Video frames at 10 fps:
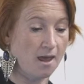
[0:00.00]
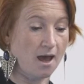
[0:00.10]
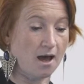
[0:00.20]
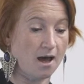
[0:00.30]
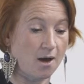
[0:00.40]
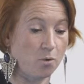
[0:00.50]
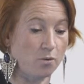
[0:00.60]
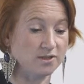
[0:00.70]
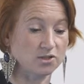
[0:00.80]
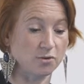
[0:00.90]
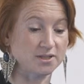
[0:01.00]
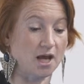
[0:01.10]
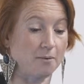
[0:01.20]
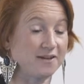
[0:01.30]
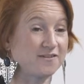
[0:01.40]
And what we saw is an
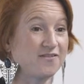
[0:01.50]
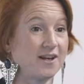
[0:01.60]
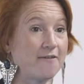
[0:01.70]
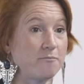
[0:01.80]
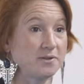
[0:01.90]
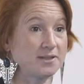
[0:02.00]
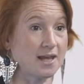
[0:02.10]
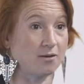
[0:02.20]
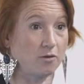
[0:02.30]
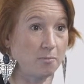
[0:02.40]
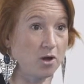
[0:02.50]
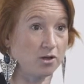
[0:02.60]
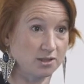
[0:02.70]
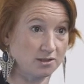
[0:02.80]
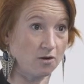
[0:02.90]
uplift of 11% on the
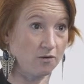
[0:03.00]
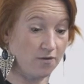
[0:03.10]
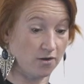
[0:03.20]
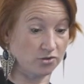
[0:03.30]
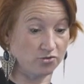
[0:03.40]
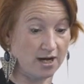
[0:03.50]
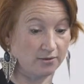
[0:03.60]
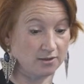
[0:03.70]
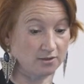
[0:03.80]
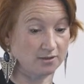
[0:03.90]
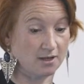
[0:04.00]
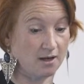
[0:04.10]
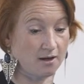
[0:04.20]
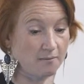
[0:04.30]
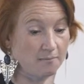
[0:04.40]
purchase of those trousers
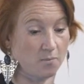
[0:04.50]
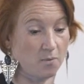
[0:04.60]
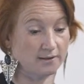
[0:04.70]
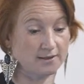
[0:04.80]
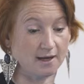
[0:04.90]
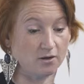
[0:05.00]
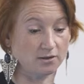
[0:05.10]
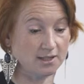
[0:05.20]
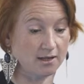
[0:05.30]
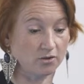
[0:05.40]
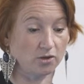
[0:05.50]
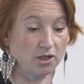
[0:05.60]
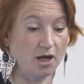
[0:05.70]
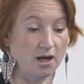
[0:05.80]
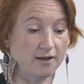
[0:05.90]
once that content had gone
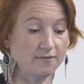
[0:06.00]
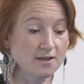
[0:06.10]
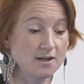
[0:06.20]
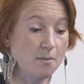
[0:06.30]
live.